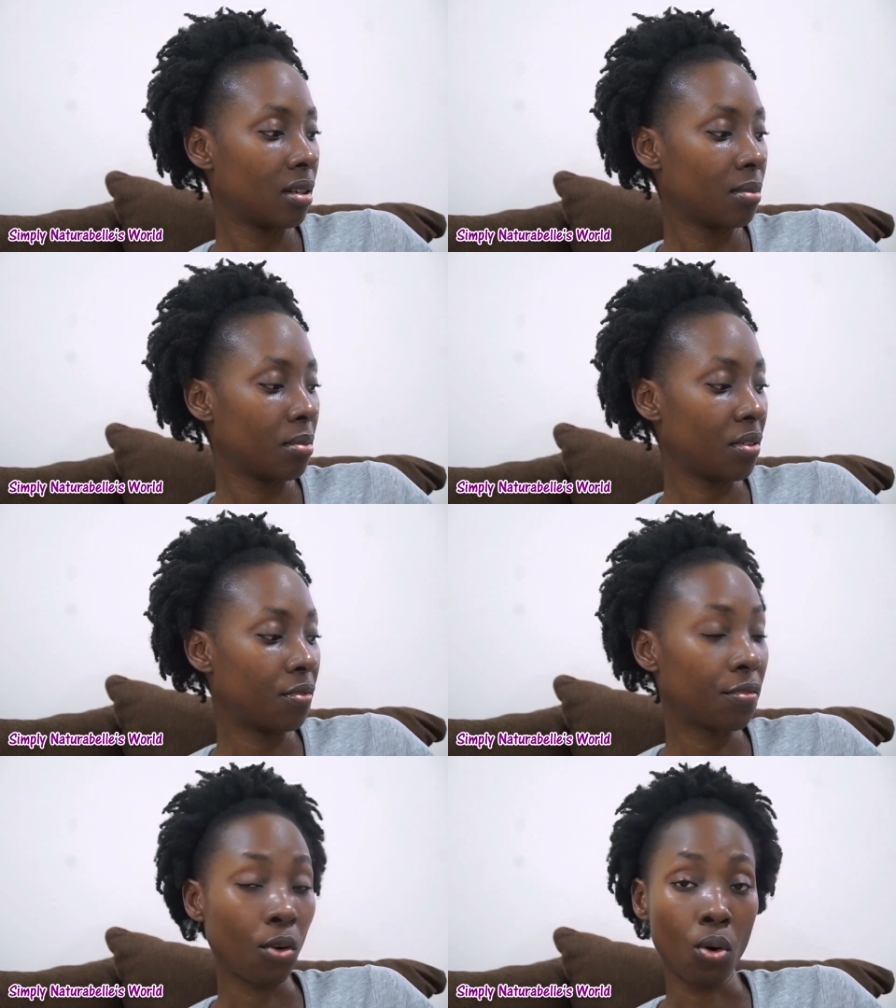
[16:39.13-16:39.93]

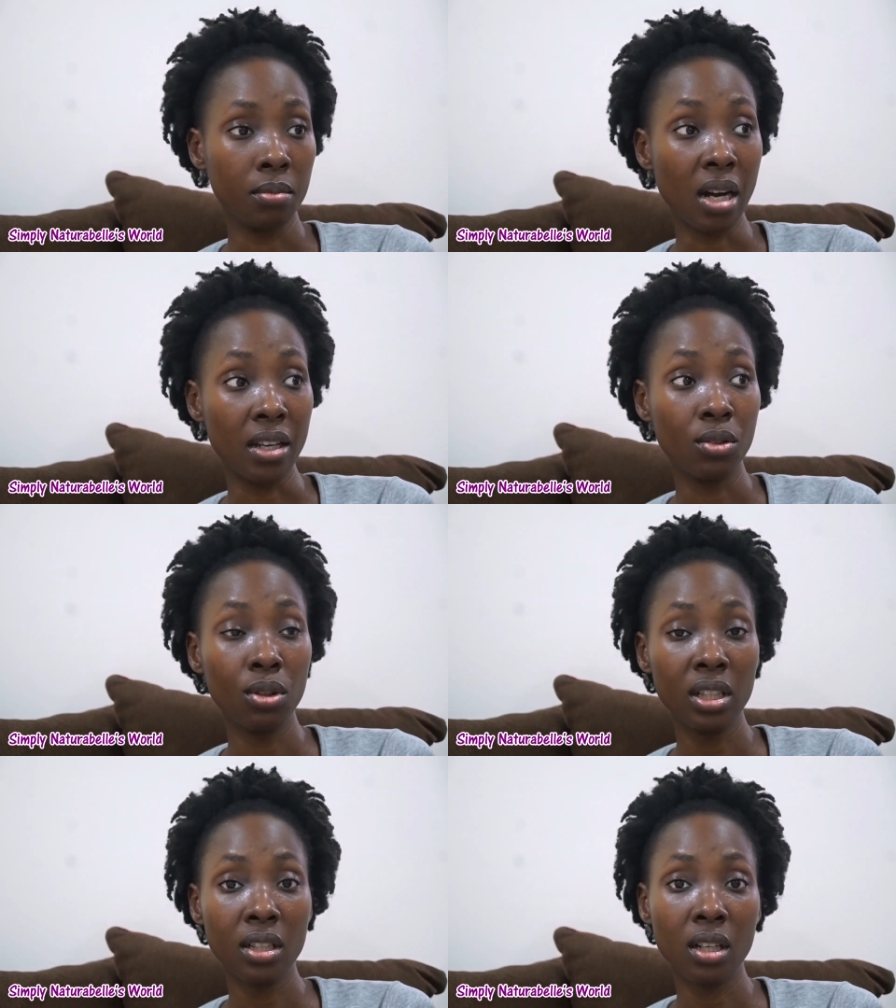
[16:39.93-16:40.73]
before I do
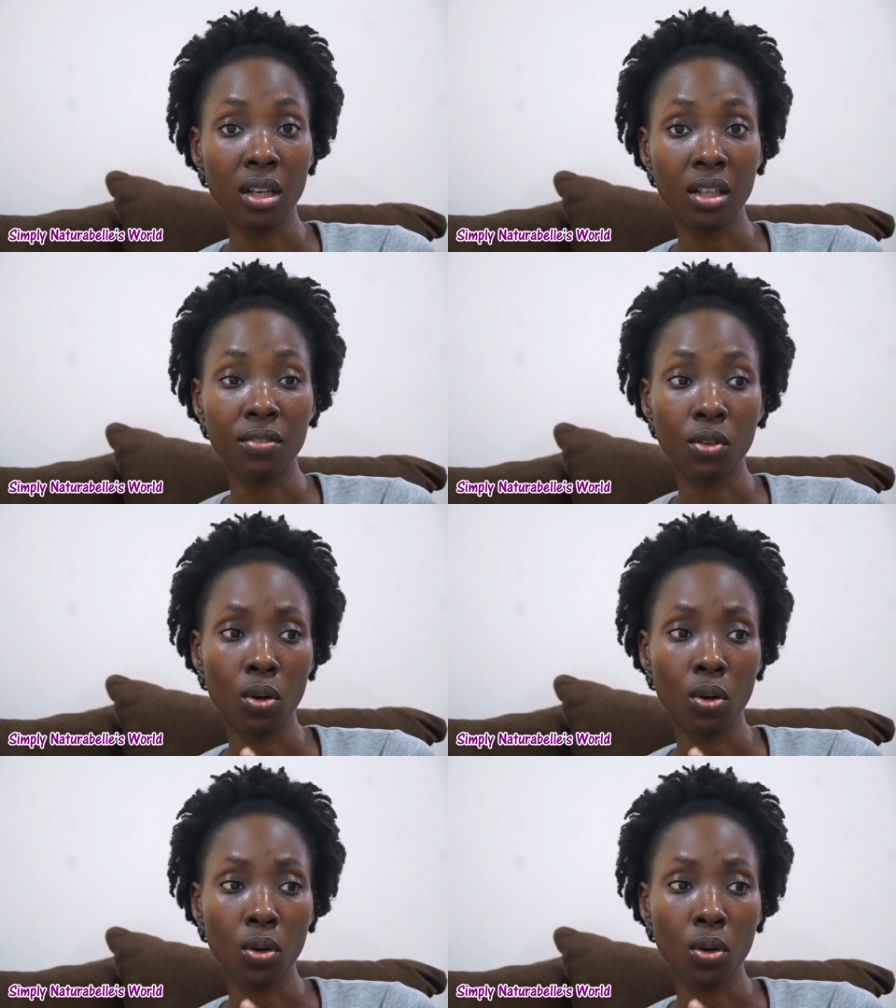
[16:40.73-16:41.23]
need a lot of